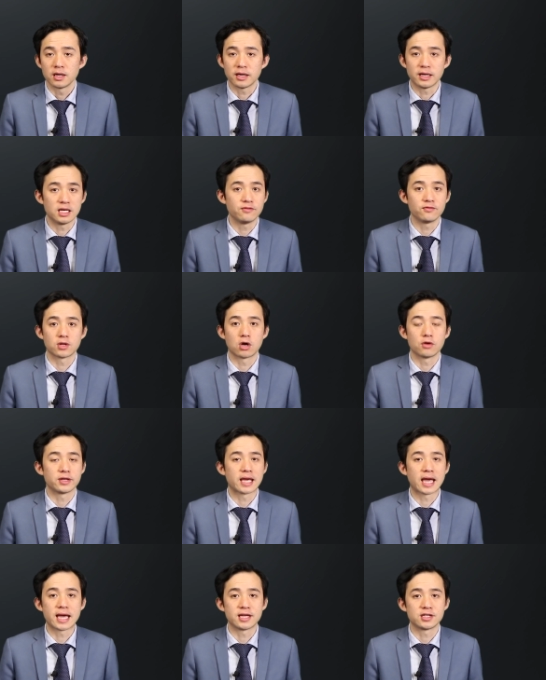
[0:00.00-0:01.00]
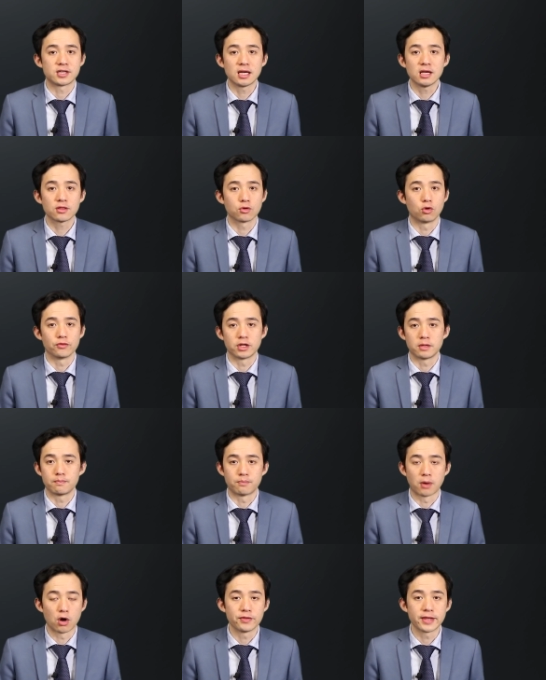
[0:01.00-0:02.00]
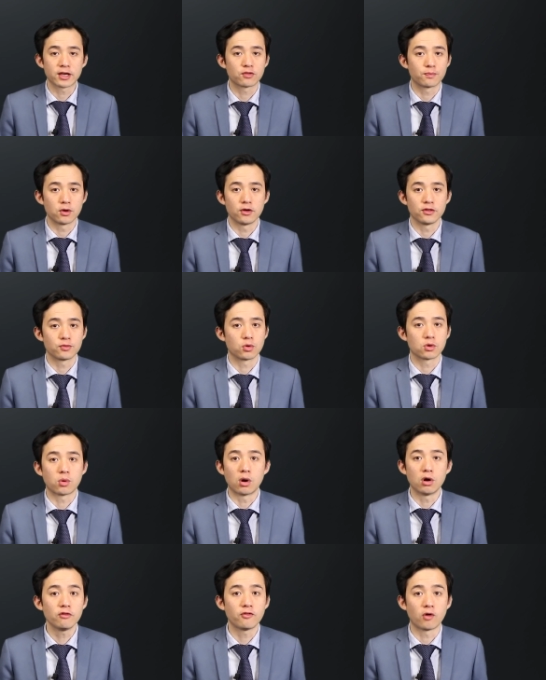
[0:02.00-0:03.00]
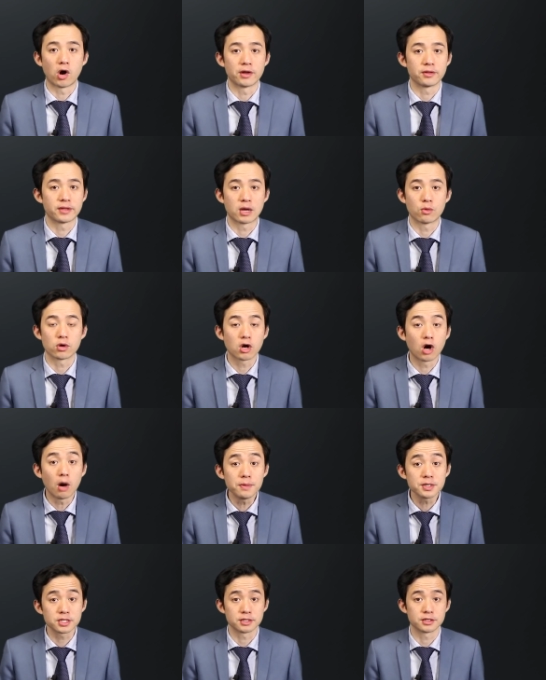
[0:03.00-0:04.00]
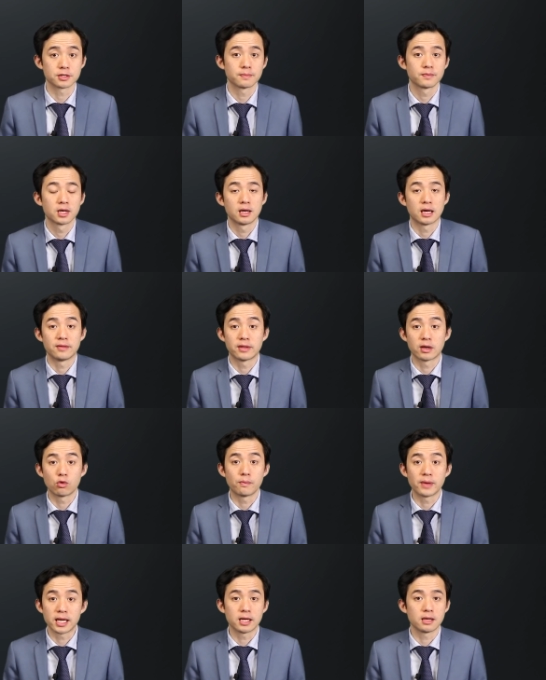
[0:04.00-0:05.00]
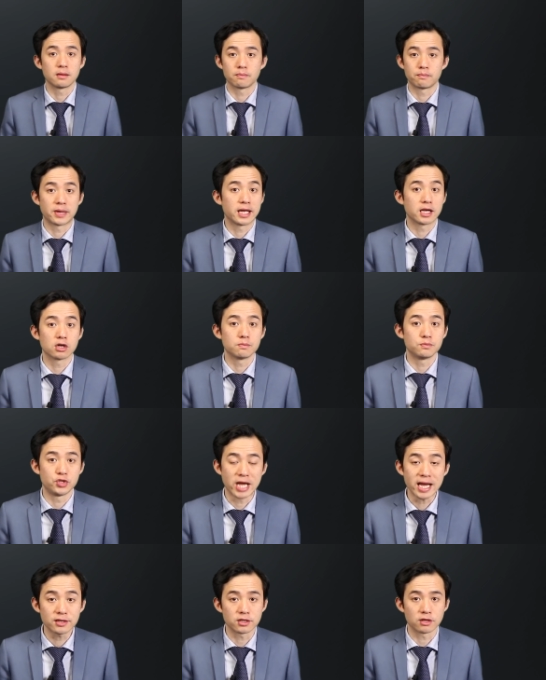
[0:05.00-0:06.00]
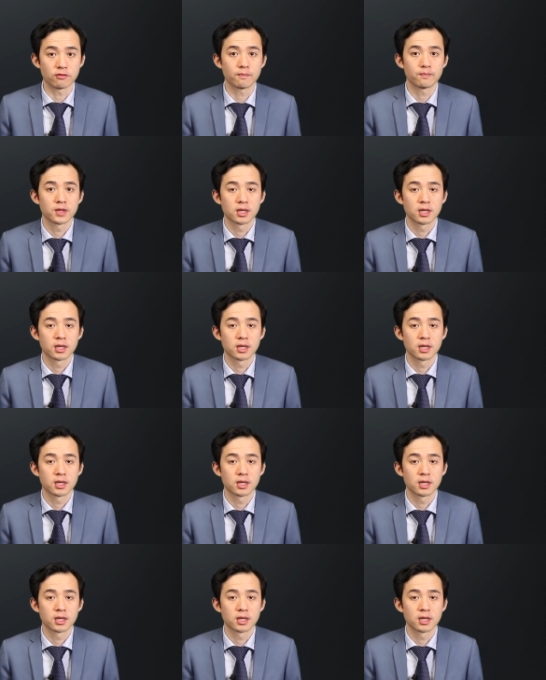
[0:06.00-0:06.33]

even though the AAT thought that both experts were qualified and they were competent and they were being objective.